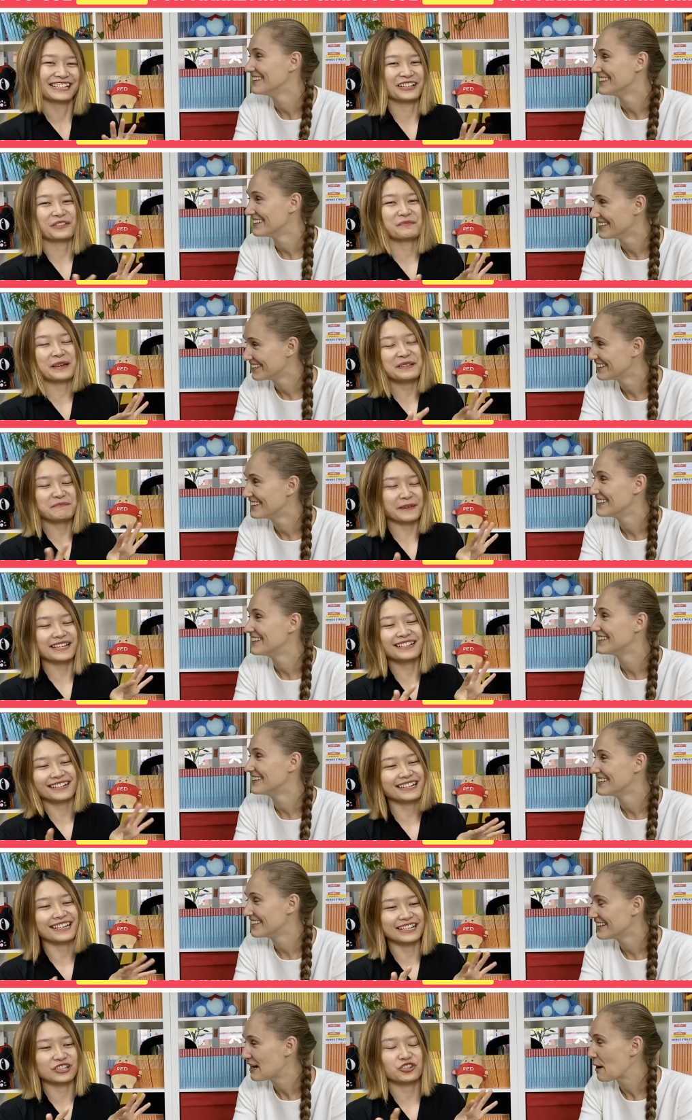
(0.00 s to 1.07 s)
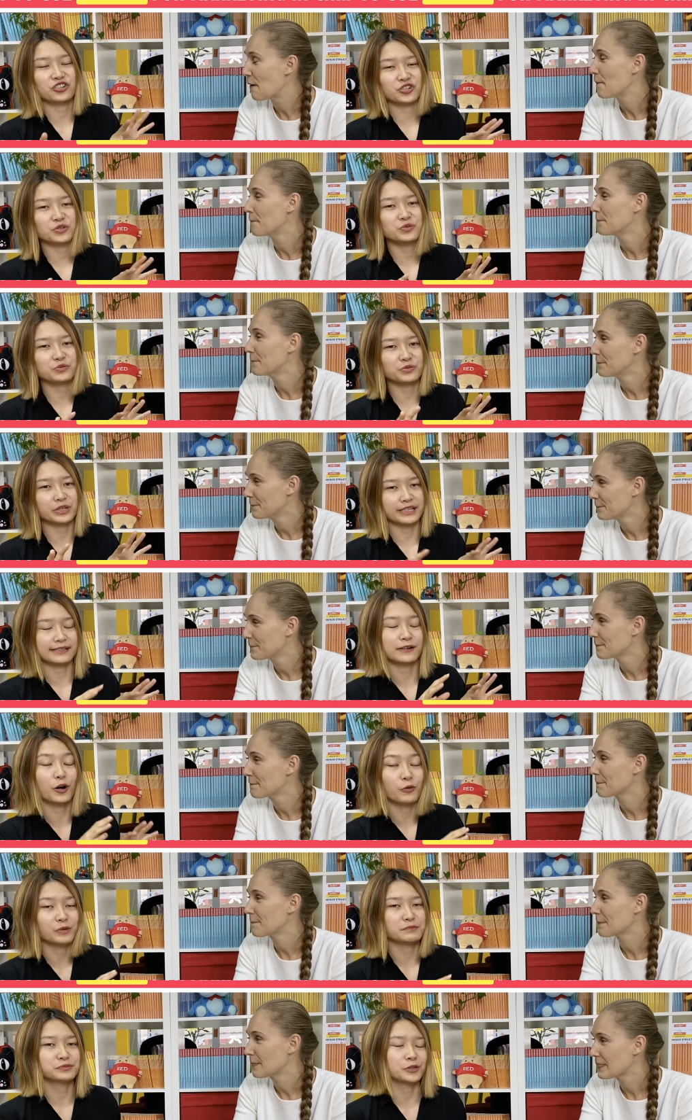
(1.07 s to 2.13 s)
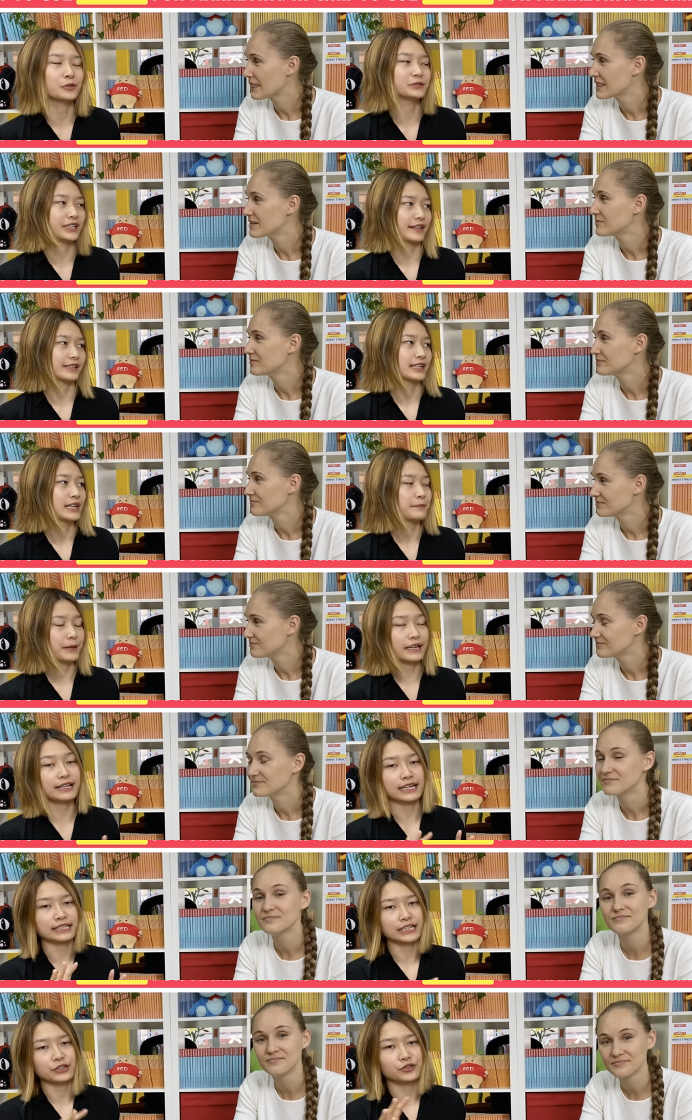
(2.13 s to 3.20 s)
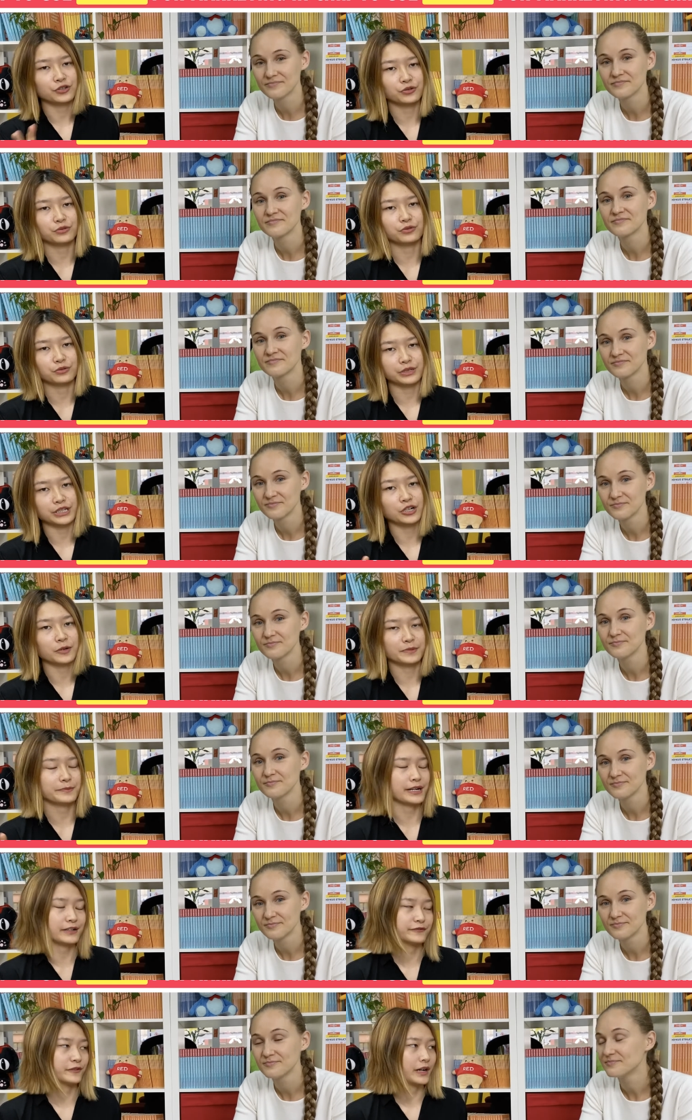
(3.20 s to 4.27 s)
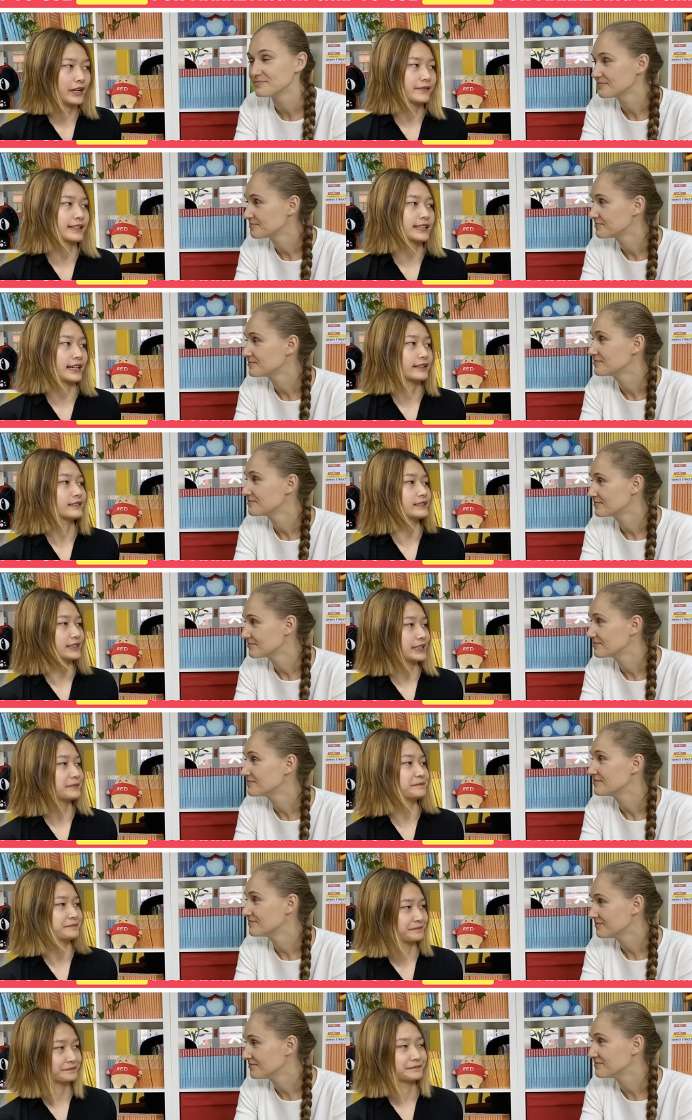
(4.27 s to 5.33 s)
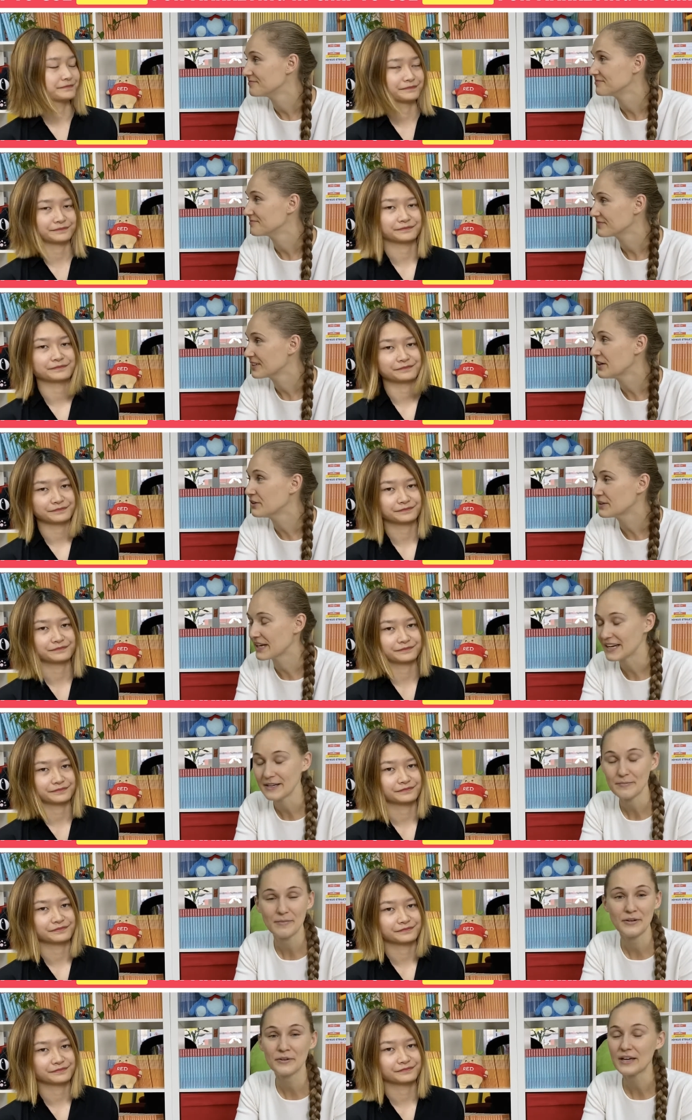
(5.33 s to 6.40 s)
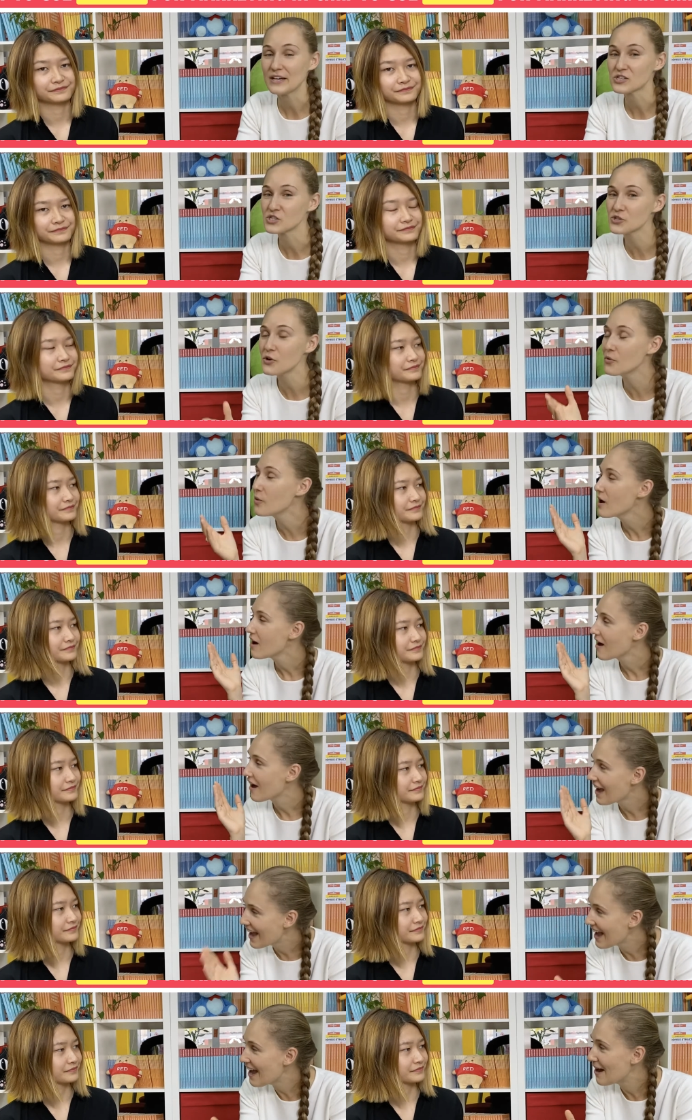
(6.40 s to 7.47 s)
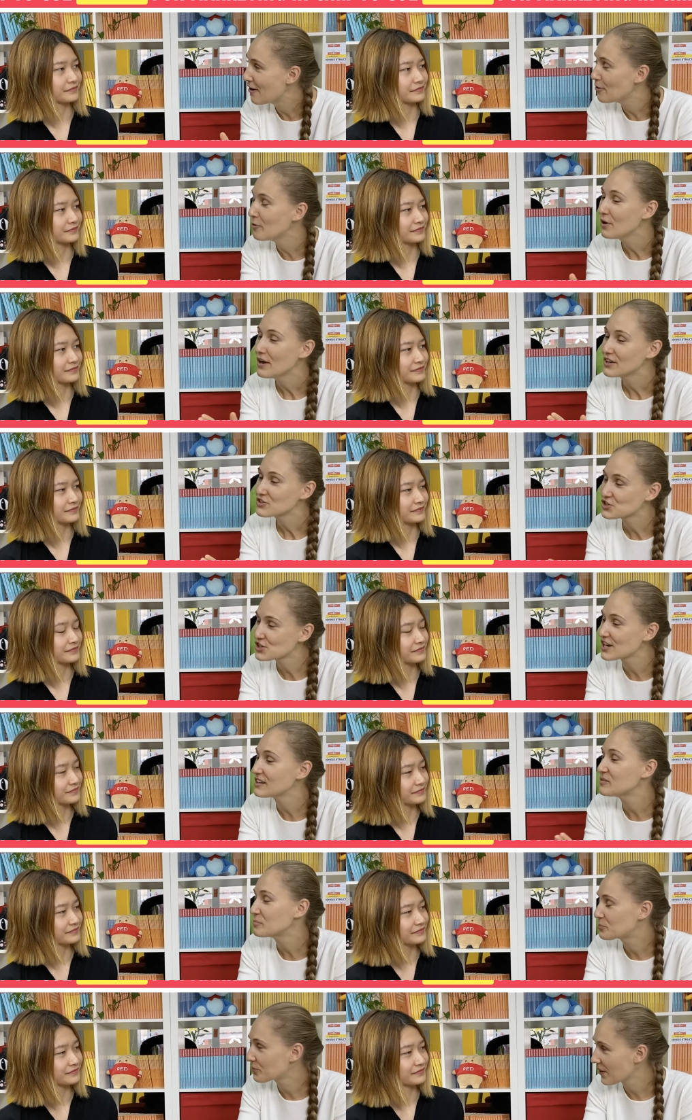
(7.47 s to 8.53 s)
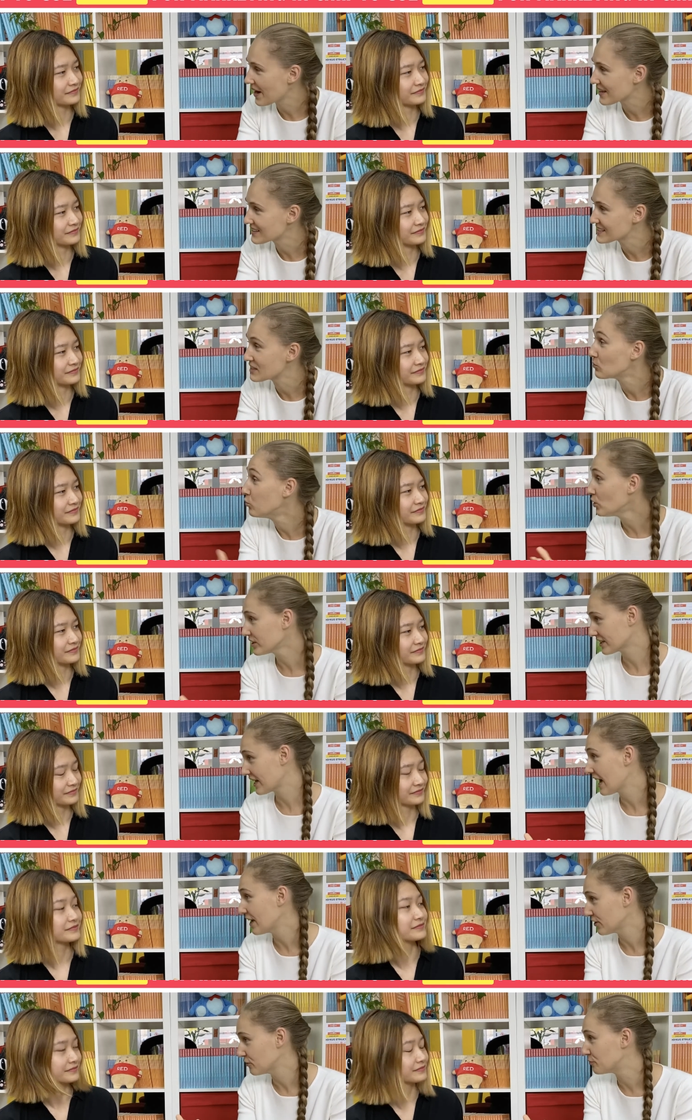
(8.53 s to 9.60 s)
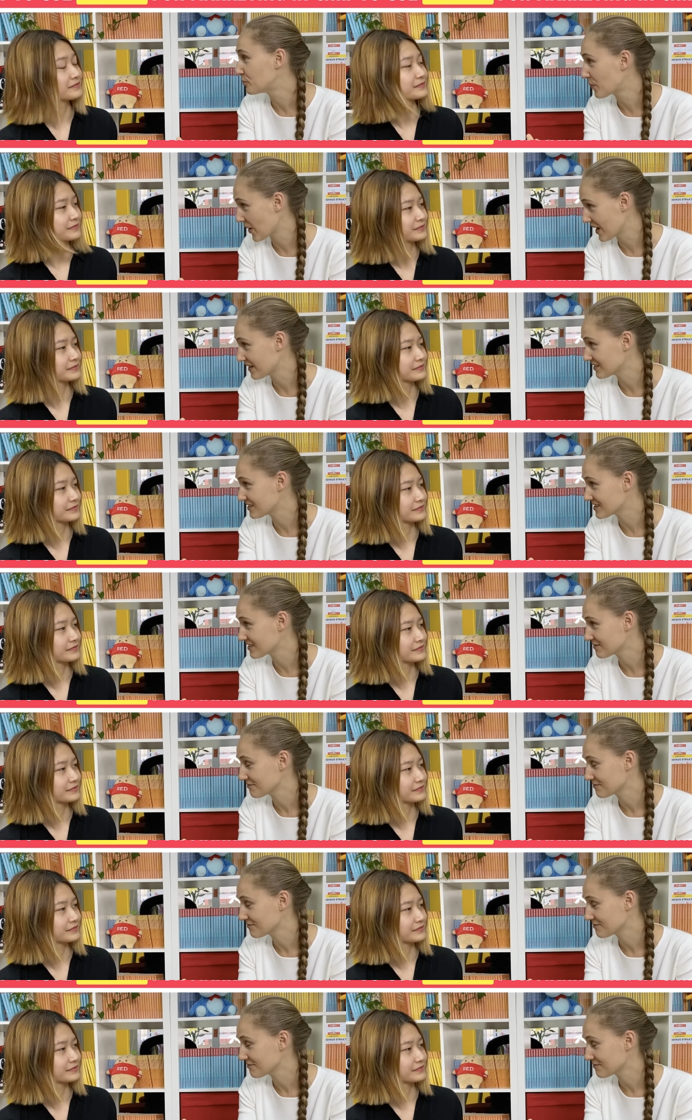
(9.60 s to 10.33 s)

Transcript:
Speaker 1: so basically, it's Zhihu its own products. They can link mm. to e-commerce platform
Speaker 2: outside. Yeah. Mm. Okay. Okay. So how shall brands and what kind of brands